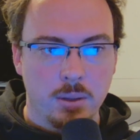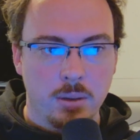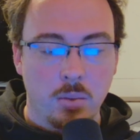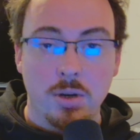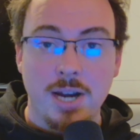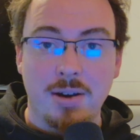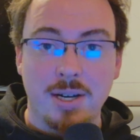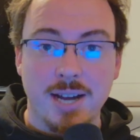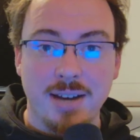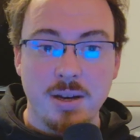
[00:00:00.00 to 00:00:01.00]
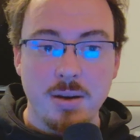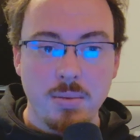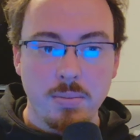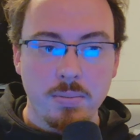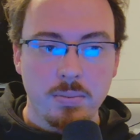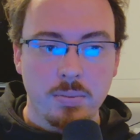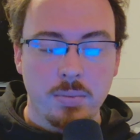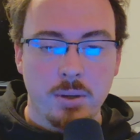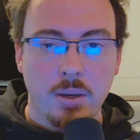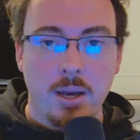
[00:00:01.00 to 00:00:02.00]
We're now connected.
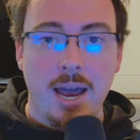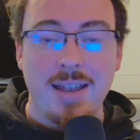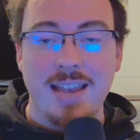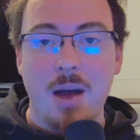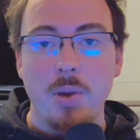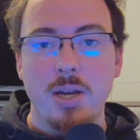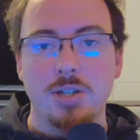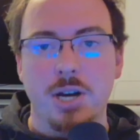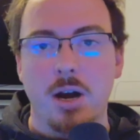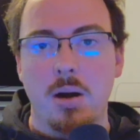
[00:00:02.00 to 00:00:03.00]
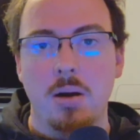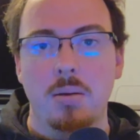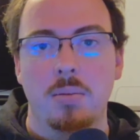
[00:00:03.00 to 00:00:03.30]
And now we can share